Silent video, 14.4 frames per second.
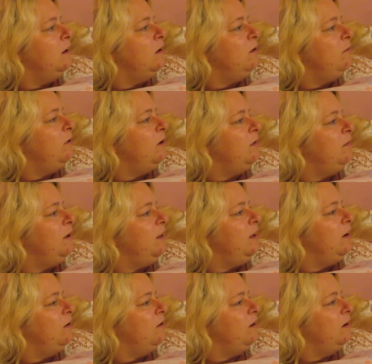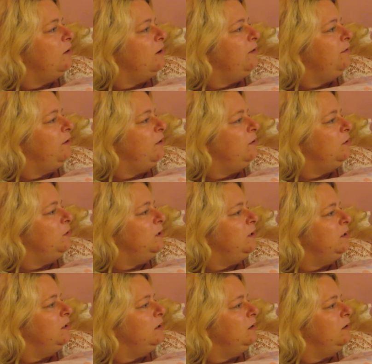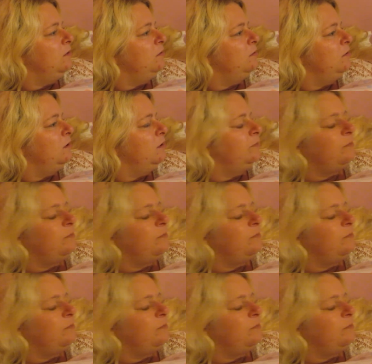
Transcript: You might be the old girl I follow on Twitter or not.